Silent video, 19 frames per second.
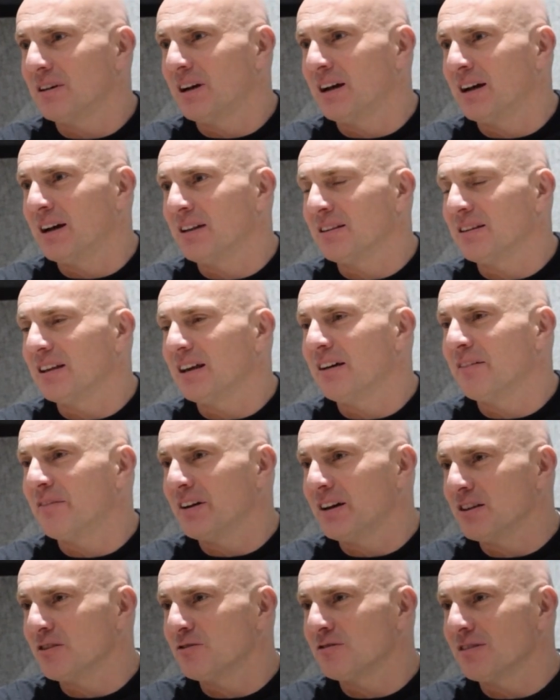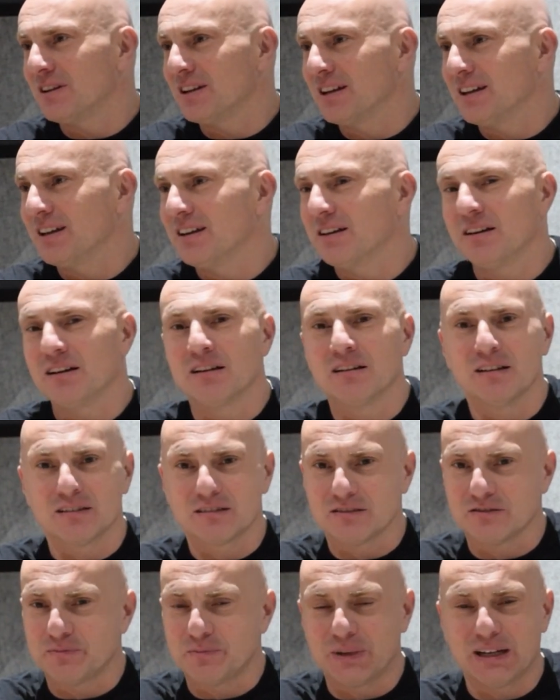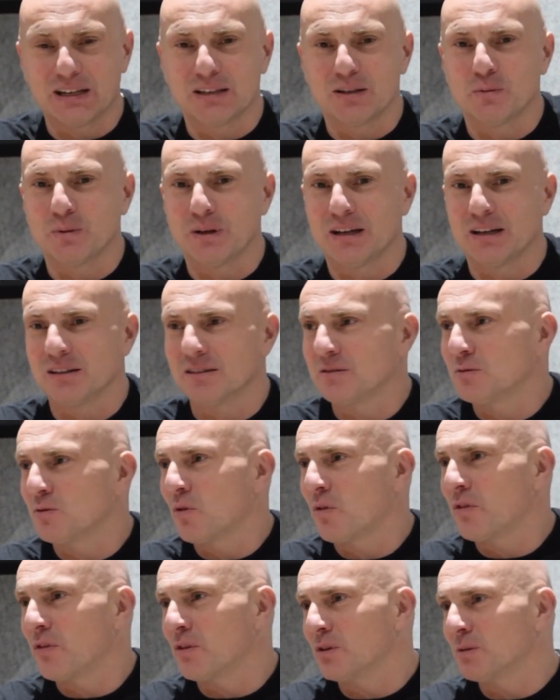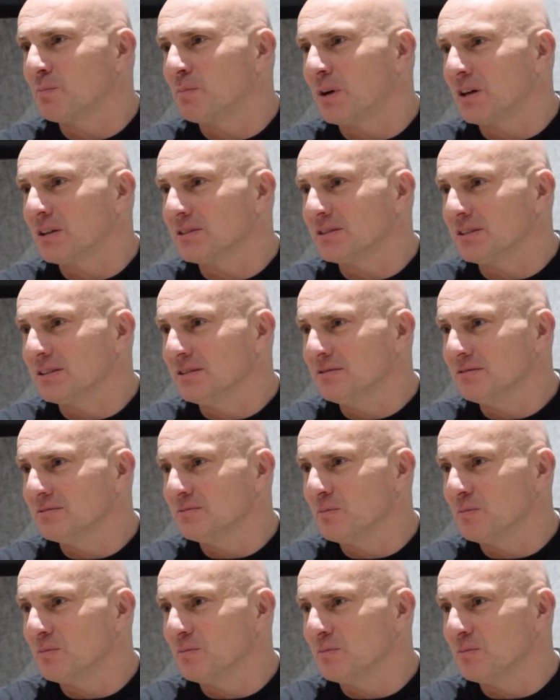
And eventually a lot of money went to third party.